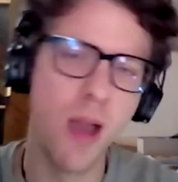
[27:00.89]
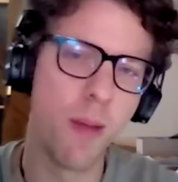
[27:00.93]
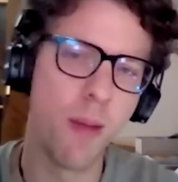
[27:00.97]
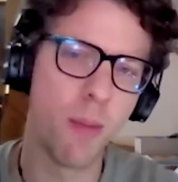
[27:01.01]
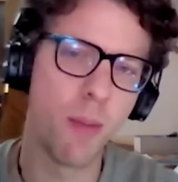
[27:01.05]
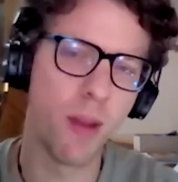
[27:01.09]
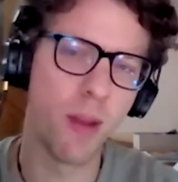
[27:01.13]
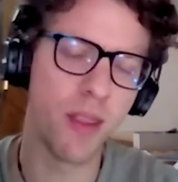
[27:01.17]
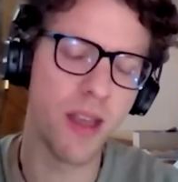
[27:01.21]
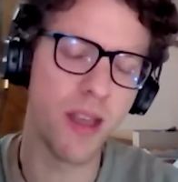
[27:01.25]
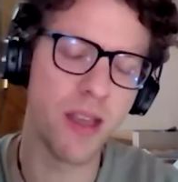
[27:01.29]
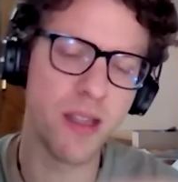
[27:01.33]

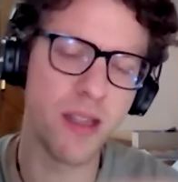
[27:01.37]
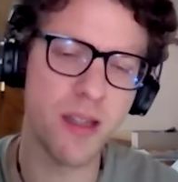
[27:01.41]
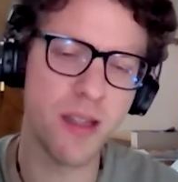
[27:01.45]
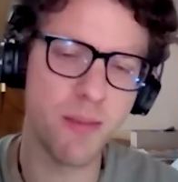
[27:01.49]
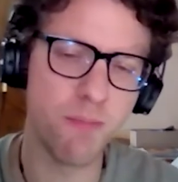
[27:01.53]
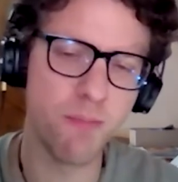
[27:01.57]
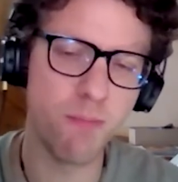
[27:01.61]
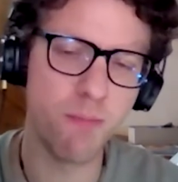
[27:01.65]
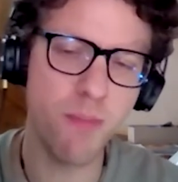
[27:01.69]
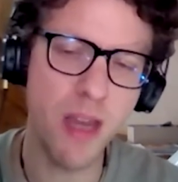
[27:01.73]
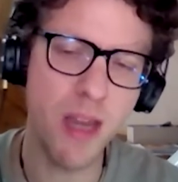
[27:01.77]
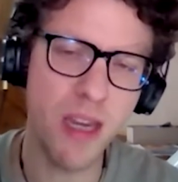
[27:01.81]
But there's
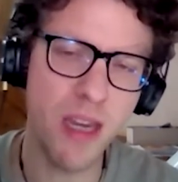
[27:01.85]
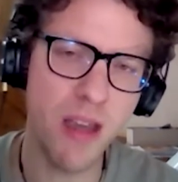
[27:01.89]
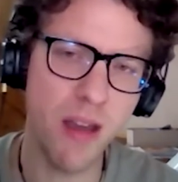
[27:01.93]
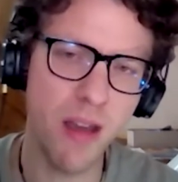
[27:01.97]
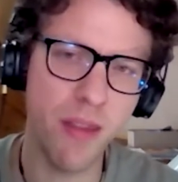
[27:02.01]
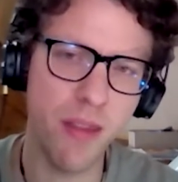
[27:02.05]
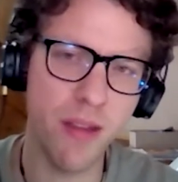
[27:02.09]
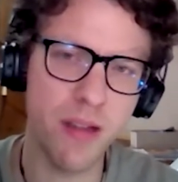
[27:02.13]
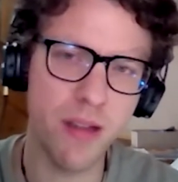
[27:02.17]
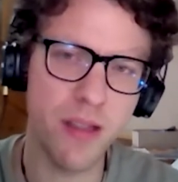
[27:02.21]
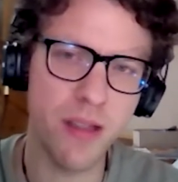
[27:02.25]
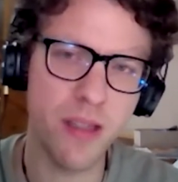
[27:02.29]
many
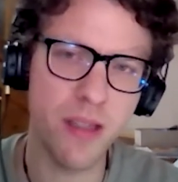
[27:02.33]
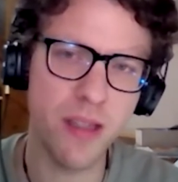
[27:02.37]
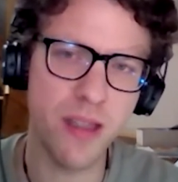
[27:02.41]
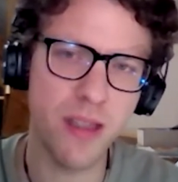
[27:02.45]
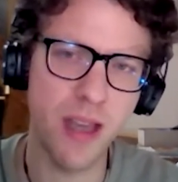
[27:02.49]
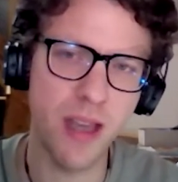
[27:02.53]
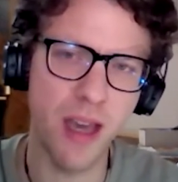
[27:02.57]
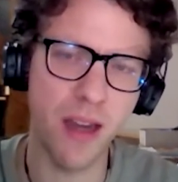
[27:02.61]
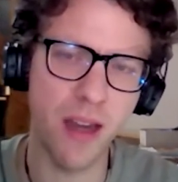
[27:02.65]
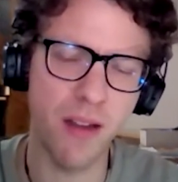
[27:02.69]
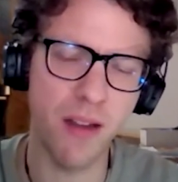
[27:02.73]
others that